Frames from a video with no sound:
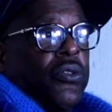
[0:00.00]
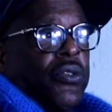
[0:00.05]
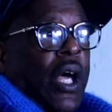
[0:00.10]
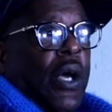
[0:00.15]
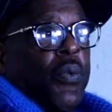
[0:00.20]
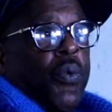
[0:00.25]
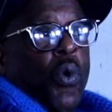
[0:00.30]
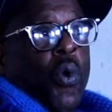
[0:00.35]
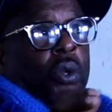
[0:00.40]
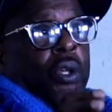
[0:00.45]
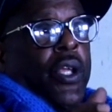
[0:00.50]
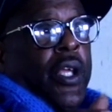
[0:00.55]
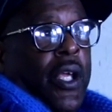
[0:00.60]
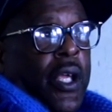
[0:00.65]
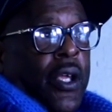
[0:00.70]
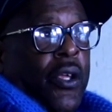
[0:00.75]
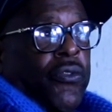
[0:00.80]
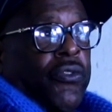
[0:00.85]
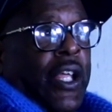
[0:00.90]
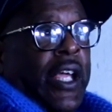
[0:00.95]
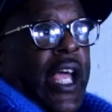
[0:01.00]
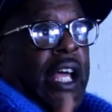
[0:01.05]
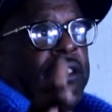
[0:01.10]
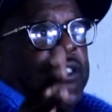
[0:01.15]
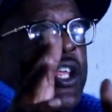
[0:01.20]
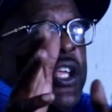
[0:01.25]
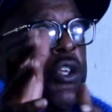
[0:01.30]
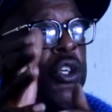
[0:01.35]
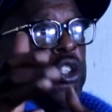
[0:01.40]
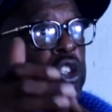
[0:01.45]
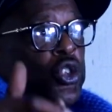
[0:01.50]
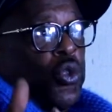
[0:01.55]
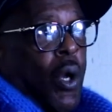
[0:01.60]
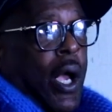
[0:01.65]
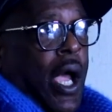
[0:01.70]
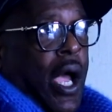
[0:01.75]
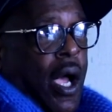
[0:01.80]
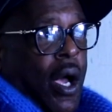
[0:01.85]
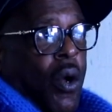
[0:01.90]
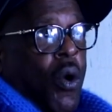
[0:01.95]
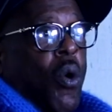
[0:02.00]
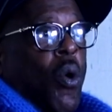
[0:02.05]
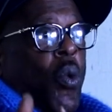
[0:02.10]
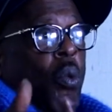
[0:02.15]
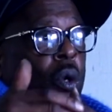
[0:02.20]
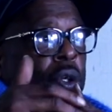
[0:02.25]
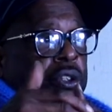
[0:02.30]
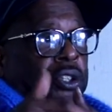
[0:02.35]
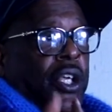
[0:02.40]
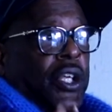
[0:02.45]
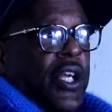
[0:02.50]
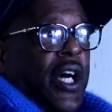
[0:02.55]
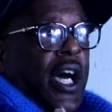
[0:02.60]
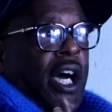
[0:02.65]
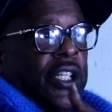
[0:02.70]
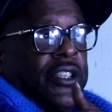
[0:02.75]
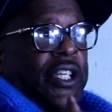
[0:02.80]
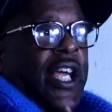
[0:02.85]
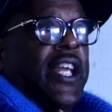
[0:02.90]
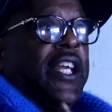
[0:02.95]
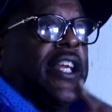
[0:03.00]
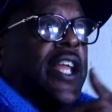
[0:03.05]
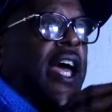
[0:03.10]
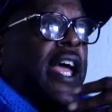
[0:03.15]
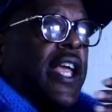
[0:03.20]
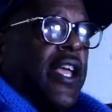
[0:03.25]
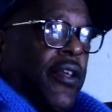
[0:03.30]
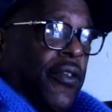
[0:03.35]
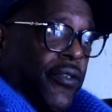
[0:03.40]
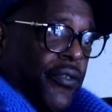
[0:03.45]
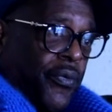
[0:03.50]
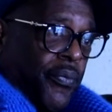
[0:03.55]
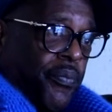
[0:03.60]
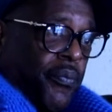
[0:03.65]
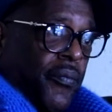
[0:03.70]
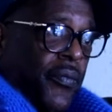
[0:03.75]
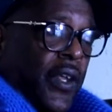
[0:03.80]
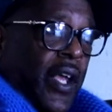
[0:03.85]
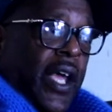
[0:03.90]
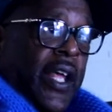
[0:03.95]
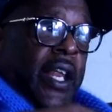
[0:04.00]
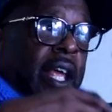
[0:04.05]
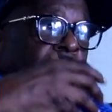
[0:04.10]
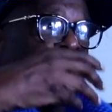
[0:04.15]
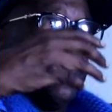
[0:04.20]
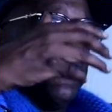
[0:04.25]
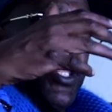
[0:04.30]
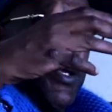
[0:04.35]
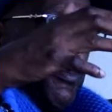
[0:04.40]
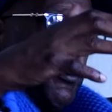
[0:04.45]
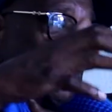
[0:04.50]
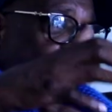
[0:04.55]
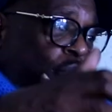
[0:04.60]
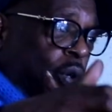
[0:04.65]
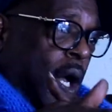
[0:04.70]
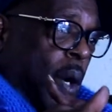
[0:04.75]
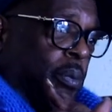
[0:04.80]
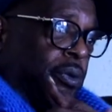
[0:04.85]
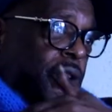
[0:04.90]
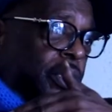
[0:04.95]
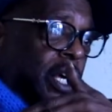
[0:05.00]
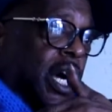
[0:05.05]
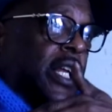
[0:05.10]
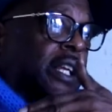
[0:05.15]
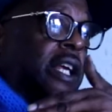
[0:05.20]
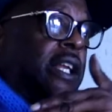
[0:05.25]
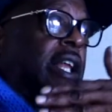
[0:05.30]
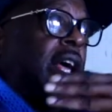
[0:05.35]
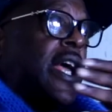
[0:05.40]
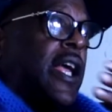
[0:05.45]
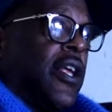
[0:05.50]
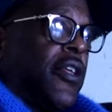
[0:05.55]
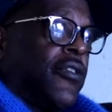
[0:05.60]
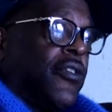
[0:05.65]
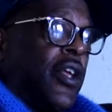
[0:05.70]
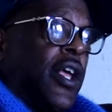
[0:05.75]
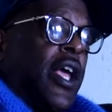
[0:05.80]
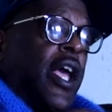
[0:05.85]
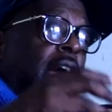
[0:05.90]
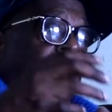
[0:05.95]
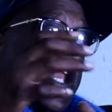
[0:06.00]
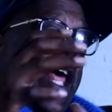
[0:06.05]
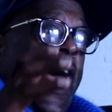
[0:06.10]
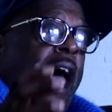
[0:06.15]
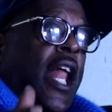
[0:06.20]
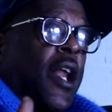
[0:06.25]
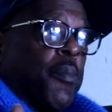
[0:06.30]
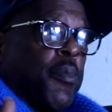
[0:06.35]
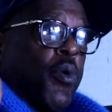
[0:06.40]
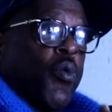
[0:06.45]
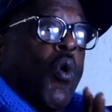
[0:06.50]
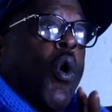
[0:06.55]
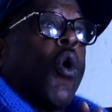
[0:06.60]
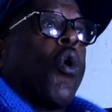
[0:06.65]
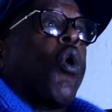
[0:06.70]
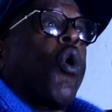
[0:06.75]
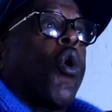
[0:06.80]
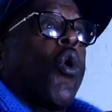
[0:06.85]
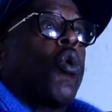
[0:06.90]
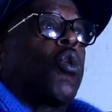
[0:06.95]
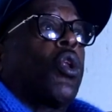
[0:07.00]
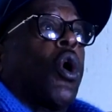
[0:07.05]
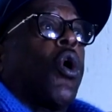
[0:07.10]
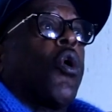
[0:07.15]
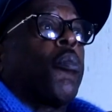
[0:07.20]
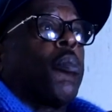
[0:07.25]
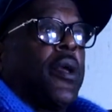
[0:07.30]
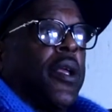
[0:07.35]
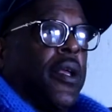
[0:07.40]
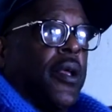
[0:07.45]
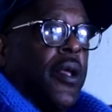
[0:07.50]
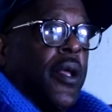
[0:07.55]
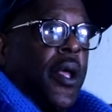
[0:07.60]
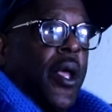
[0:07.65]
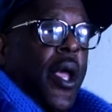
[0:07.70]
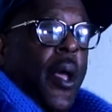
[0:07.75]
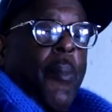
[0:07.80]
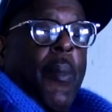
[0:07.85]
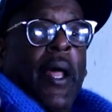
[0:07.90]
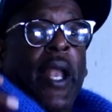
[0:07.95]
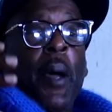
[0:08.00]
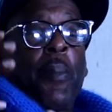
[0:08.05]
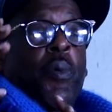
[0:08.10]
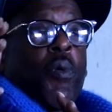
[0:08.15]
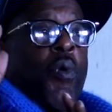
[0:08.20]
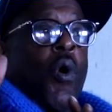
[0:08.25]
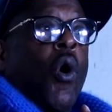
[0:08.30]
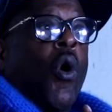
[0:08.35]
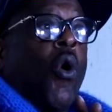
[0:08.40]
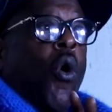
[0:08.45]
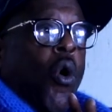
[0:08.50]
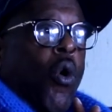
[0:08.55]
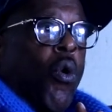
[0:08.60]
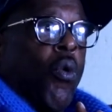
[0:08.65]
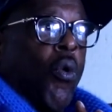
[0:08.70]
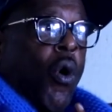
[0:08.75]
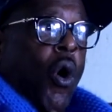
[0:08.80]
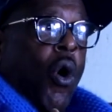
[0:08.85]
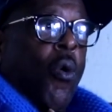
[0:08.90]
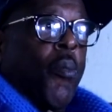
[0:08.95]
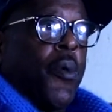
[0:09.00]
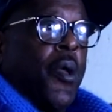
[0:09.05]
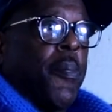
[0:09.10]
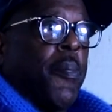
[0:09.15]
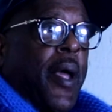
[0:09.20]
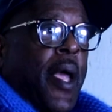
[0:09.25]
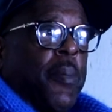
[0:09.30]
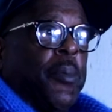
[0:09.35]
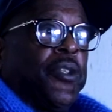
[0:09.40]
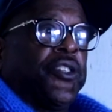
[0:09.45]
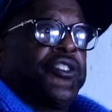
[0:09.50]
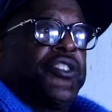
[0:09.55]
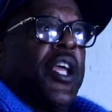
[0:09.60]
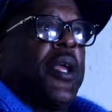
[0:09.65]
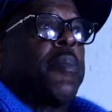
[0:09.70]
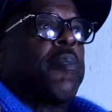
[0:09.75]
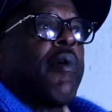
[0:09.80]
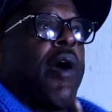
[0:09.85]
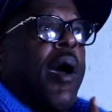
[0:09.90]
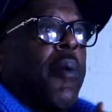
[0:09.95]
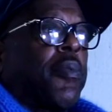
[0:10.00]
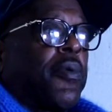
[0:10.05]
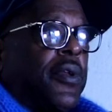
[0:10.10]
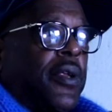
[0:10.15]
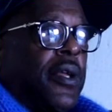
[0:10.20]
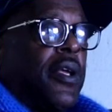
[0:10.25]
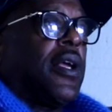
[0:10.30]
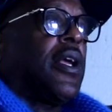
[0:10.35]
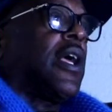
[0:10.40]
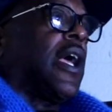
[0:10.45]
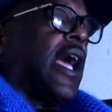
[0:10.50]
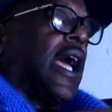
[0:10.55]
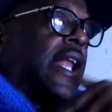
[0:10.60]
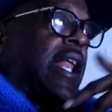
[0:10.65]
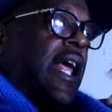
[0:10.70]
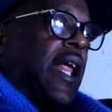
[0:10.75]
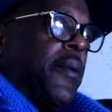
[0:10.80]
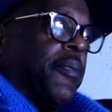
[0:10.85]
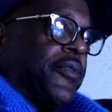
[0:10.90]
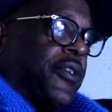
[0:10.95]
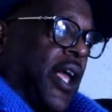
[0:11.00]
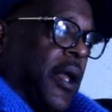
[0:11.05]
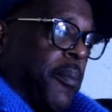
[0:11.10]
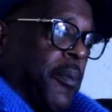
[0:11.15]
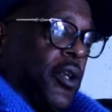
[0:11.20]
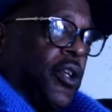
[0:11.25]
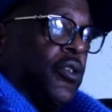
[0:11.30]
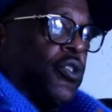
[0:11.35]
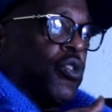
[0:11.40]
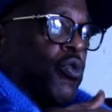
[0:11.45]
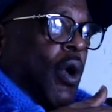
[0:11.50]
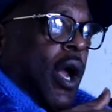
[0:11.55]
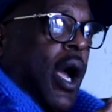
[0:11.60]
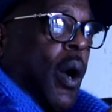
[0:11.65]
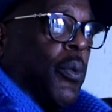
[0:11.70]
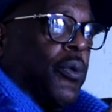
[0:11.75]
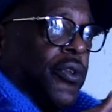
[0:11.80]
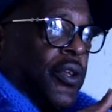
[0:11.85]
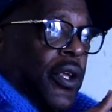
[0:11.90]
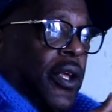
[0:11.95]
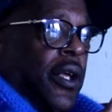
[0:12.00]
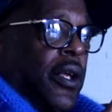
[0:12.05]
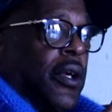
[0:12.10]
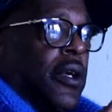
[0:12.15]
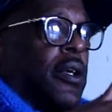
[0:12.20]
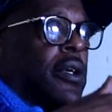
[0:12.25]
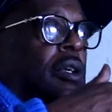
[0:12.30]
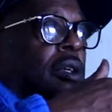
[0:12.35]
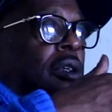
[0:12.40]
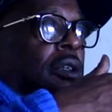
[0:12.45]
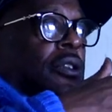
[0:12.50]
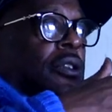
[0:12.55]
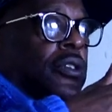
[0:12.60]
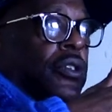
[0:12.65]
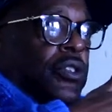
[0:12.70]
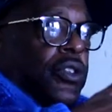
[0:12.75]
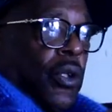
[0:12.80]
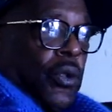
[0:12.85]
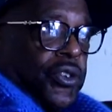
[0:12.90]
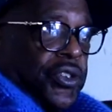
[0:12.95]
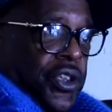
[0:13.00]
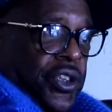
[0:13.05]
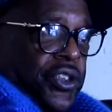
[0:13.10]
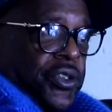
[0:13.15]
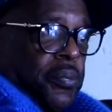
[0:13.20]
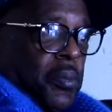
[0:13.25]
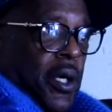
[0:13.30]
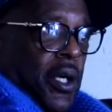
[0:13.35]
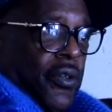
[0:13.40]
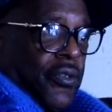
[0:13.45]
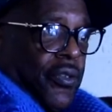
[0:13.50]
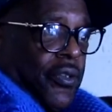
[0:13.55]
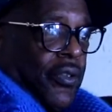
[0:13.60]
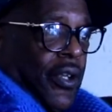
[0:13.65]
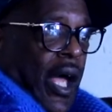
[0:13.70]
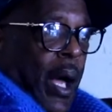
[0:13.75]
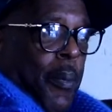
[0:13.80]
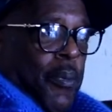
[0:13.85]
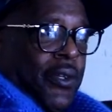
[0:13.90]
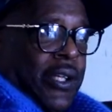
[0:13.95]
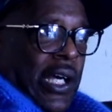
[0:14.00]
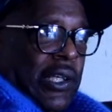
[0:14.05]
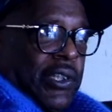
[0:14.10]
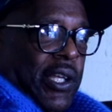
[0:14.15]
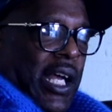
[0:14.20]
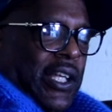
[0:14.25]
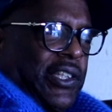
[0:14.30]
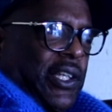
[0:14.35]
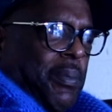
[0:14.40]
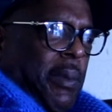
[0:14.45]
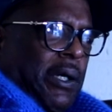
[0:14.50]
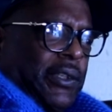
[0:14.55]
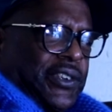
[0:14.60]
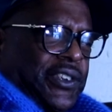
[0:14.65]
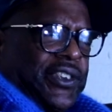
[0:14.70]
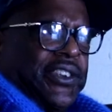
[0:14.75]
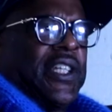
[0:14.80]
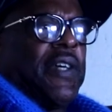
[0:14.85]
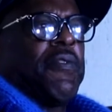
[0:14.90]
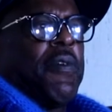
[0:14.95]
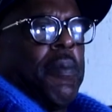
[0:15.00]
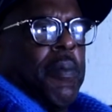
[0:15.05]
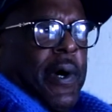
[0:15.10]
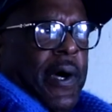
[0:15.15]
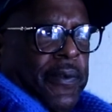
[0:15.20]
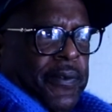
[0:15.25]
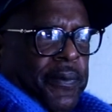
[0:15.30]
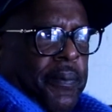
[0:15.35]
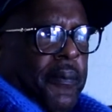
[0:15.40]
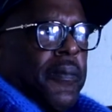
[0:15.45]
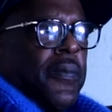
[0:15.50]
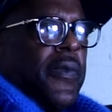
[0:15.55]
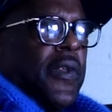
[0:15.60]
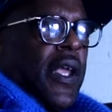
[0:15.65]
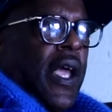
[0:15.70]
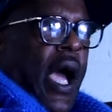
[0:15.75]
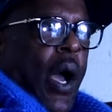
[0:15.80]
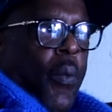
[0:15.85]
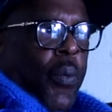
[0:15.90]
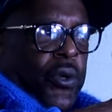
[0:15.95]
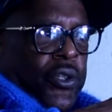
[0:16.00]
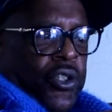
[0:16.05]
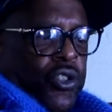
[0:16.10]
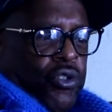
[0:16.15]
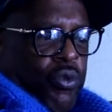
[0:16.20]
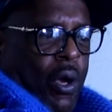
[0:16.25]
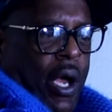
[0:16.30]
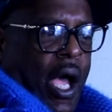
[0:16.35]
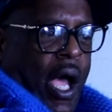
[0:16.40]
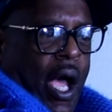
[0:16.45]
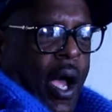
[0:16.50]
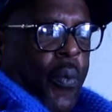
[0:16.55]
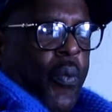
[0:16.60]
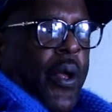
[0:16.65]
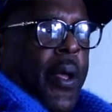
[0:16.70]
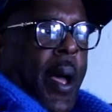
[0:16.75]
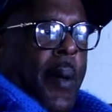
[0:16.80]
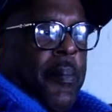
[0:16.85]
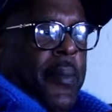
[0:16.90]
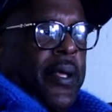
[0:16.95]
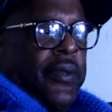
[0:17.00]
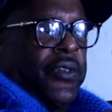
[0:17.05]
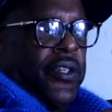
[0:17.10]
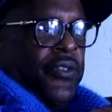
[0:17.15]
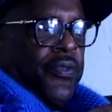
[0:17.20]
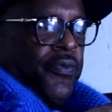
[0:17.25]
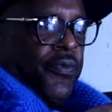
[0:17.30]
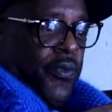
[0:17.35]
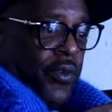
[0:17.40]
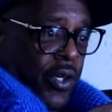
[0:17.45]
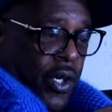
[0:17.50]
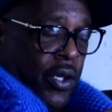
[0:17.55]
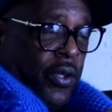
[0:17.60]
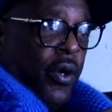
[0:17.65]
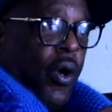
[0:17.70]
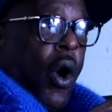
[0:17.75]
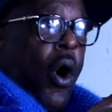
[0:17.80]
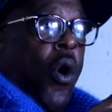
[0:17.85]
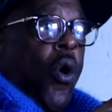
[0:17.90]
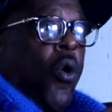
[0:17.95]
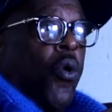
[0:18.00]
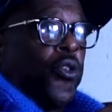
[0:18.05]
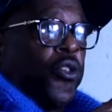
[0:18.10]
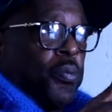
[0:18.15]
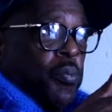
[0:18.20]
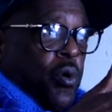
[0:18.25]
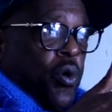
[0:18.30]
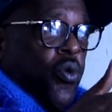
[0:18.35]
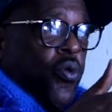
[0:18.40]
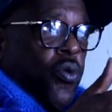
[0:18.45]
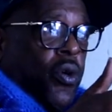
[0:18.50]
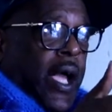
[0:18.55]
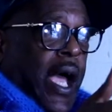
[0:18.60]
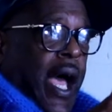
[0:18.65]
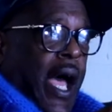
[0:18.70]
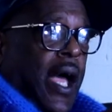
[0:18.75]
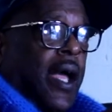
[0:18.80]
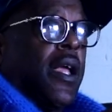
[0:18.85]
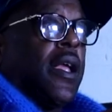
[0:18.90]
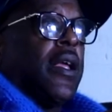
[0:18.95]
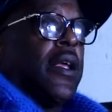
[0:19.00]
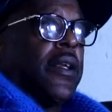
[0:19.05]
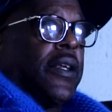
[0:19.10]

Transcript: That ruling is they got to take you to trial within 180 days, and they didn't take me to trial within 180 days, and I had a parole hold on me, and by that parole hold on me made me state property, and they didn't take me to trial within you know six months. I was like I did about seven months I went to trial. I, read, I met this good old smooth guy.